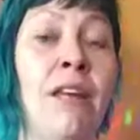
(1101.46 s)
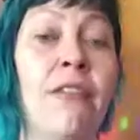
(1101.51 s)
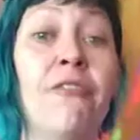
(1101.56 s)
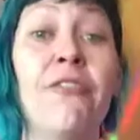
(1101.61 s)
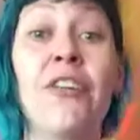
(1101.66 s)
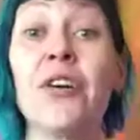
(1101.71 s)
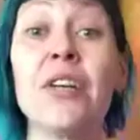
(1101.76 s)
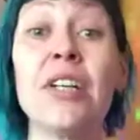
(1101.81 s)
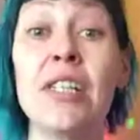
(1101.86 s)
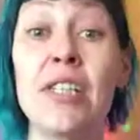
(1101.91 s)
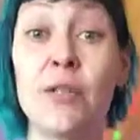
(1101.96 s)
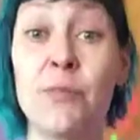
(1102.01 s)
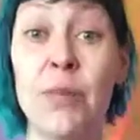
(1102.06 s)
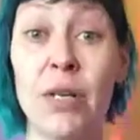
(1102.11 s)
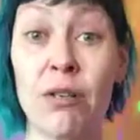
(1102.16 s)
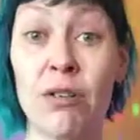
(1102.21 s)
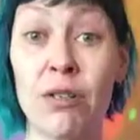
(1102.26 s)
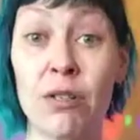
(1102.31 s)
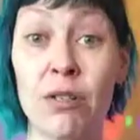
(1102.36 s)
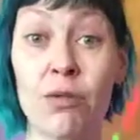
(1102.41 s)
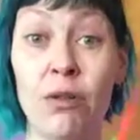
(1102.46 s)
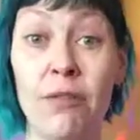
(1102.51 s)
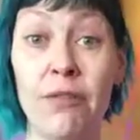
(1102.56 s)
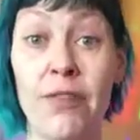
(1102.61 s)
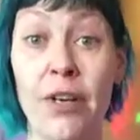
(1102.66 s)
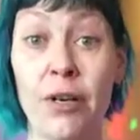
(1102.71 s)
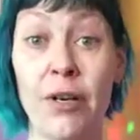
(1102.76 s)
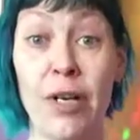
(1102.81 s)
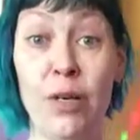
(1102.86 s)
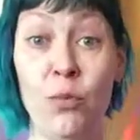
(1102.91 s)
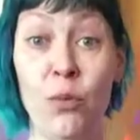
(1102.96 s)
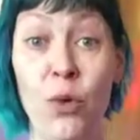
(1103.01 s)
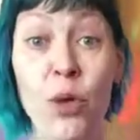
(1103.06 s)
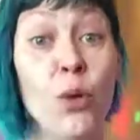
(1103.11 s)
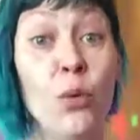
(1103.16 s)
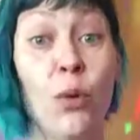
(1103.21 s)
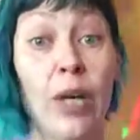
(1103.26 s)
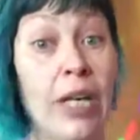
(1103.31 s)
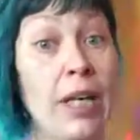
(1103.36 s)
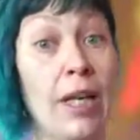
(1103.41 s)
very spiritual, very
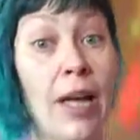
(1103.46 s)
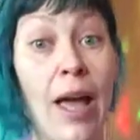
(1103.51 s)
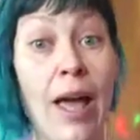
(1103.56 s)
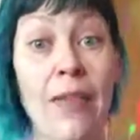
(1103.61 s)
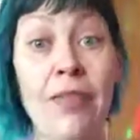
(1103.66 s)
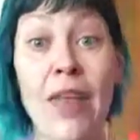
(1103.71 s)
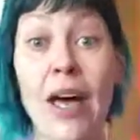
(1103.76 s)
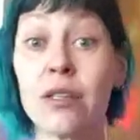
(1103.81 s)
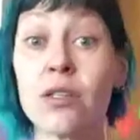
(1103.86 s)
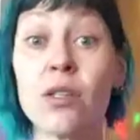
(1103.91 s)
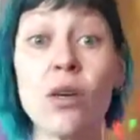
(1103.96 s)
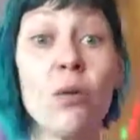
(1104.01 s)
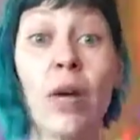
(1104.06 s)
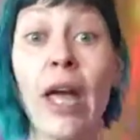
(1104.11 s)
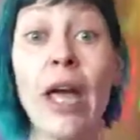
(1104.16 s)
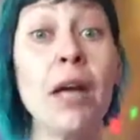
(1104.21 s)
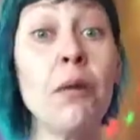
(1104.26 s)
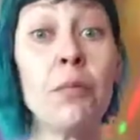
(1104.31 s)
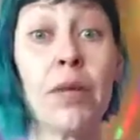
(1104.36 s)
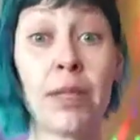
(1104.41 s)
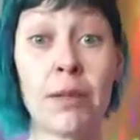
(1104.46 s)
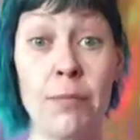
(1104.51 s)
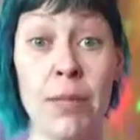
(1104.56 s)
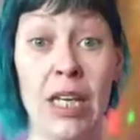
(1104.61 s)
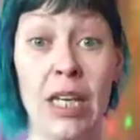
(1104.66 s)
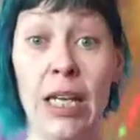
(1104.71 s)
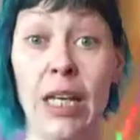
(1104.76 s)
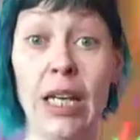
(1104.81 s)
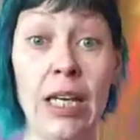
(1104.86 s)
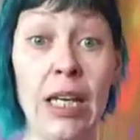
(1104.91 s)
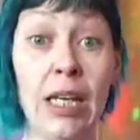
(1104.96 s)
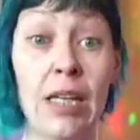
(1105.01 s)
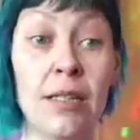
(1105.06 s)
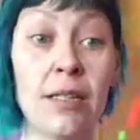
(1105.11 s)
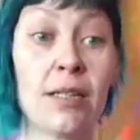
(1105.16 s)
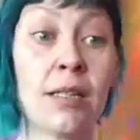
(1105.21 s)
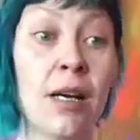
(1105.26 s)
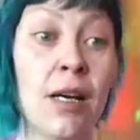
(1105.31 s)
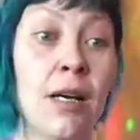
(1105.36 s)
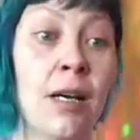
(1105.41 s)
woo-y, and that's okay with me. It
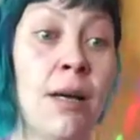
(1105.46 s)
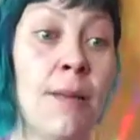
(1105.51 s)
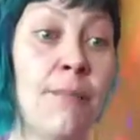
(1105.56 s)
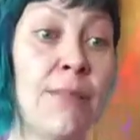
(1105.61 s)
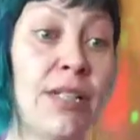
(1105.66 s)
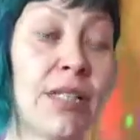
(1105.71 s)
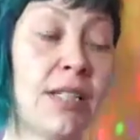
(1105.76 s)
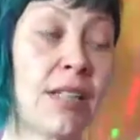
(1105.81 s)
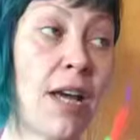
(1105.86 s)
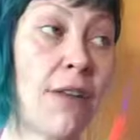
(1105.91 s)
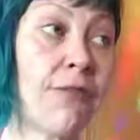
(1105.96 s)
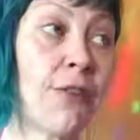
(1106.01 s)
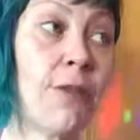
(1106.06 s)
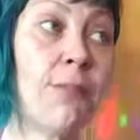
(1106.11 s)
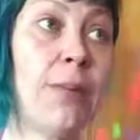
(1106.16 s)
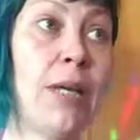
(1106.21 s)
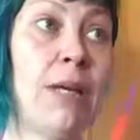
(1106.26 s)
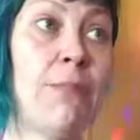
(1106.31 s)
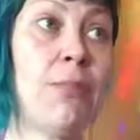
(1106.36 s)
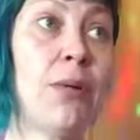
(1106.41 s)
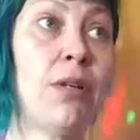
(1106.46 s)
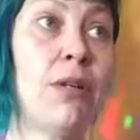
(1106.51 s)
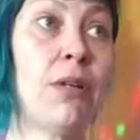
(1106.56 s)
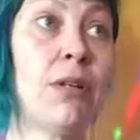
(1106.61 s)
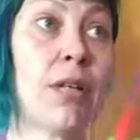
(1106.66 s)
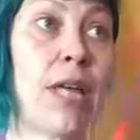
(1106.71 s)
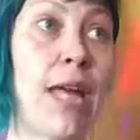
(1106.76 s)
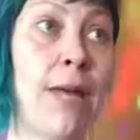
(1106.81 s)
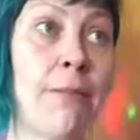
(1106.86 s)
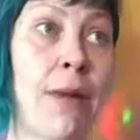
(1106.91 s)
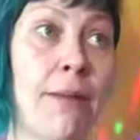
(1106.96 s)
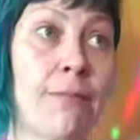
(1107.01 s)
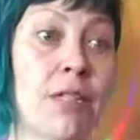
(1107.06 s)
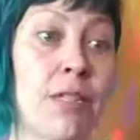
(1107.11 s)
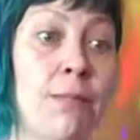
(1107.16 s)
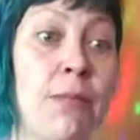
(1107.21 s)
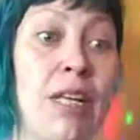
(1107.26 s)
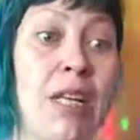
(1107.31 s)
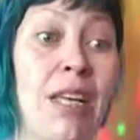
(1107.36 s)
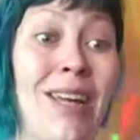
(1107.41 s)
is. But several people came up
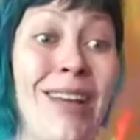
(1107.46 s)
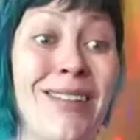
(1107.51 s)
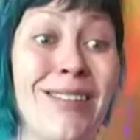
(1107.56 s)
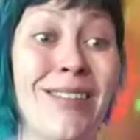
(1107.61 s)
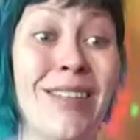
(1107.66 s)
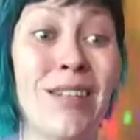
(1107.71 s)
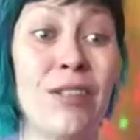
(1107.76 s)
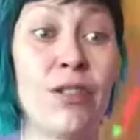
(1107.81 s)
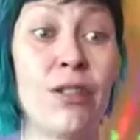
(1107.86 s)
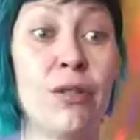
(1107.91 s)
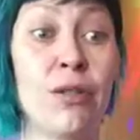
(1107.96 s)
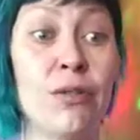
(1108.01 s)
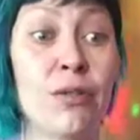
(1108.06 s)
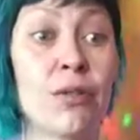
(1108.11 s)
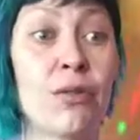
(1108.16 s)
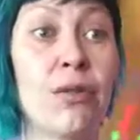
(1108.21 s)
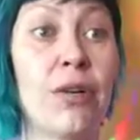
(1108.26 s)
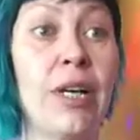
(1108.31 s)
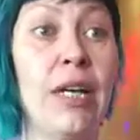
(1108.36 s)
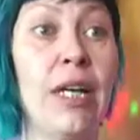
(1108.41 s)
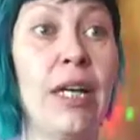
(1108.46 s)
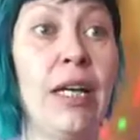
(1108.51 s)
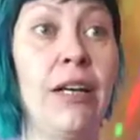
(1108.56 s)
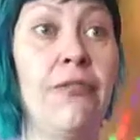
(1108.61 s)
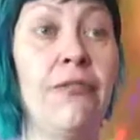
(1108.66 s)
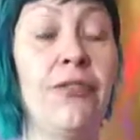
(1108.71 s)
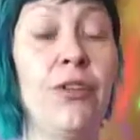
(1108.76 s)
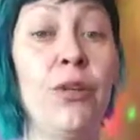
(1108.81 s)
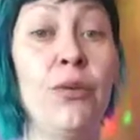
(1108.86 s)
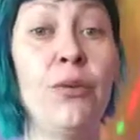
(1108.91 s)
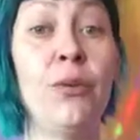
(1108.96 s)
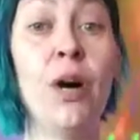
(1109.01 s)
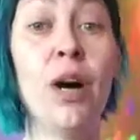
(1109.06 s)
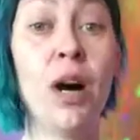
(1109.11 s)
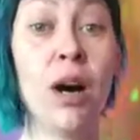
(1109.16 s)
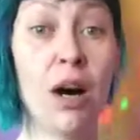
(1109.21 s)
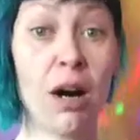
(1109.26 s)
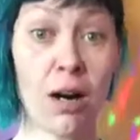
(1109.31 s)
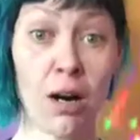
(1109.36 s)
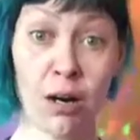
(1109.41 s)
to me and said, you know, Dori, if you
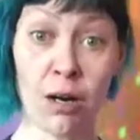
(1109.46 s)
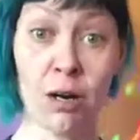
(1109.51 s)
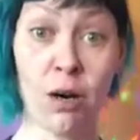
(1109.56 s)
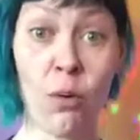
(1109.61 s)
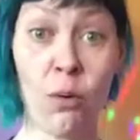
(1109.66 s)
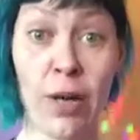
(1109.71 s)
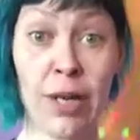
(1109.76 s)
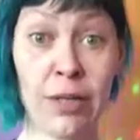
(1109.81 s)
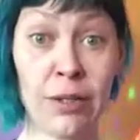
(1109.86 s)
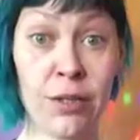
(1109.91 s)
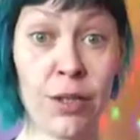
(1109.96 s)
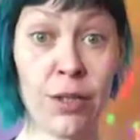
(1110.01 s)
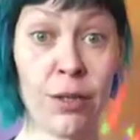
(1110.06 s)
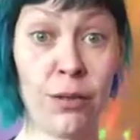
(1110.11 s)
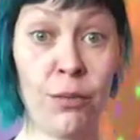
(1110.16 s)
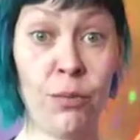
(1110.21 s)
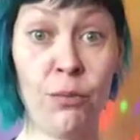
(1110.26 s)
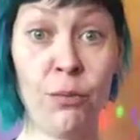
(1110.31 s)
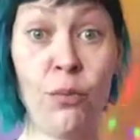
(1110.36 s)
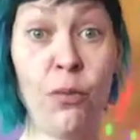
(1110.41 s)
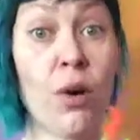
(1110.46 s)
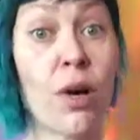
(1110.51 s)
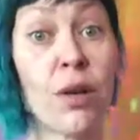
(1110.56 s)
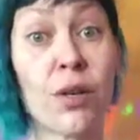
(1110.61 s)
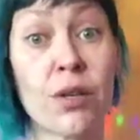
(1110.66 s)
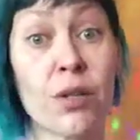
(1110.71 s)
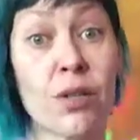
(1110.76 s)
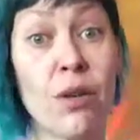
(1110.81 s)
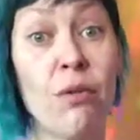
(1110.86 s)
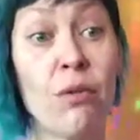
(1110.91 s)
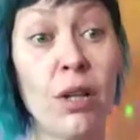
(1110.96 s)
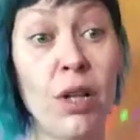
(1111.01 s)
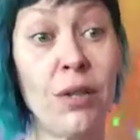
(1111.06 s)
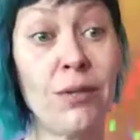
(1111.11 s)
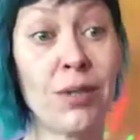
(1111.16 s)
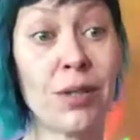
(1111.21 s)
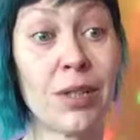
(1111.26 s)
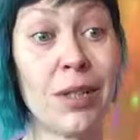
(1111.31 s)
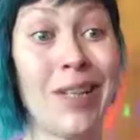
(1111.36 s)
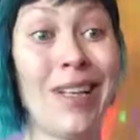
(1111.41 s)
are going to work so
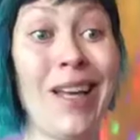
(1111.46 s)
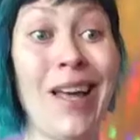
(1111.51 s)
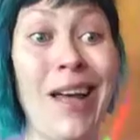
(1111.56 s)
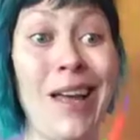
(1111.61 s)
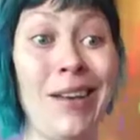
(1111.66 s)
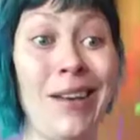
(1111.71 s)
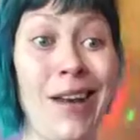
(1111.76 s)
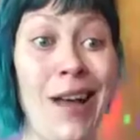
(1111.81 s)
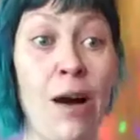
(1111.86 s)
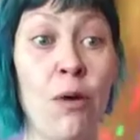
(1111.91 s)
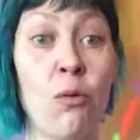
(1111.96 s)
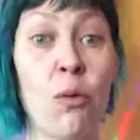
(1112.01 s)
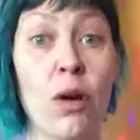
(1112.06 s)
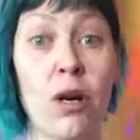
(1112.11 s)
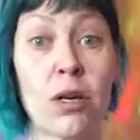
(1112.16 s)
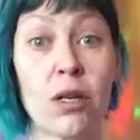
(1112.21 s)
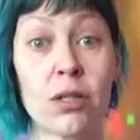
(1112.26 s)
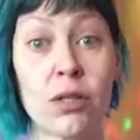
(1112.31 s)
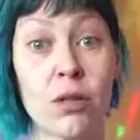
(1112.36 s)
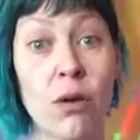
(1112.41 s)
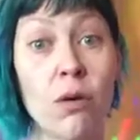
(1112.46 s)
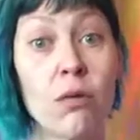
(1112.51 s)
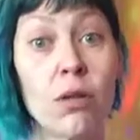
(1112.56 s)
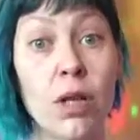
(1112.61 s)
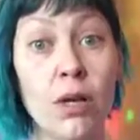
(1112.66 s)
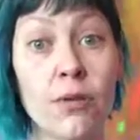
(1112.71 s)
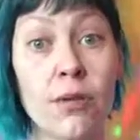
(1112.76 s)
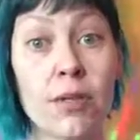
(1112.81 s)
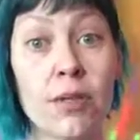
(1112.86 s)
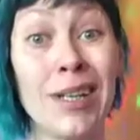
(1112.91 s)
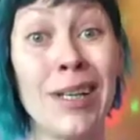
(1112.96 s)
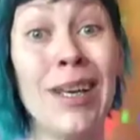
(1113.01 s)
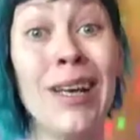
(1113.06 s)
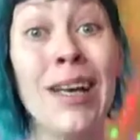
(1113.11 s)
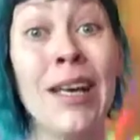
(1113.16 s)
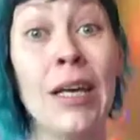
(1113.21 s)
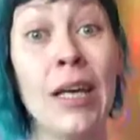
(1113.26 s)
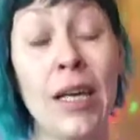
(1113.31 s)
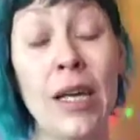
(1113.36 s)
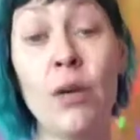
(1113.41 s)
closely and network so closely,
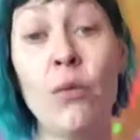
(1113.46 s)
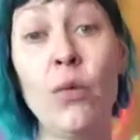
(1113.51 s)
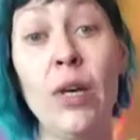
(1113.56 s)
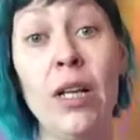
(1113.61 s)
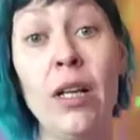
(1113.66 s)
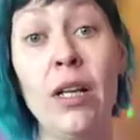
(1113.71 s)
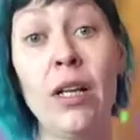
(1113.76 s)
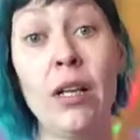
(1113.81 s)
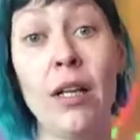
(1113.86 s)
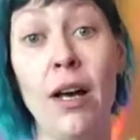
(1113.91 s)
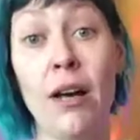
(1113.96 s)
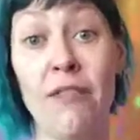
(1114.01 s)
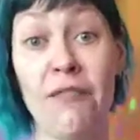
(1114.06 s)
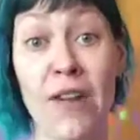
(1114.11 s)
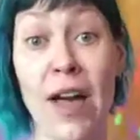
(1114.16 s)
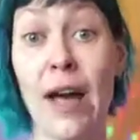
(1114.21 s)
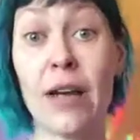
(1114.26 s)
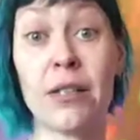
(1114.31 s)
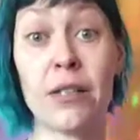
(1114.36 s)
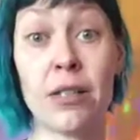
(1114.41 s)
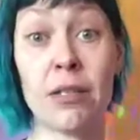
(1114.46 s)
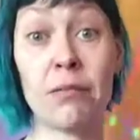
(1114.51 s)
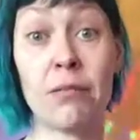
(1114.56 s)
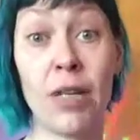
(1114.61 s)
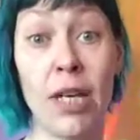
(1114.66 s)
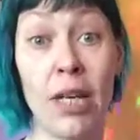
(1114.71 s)
it will affect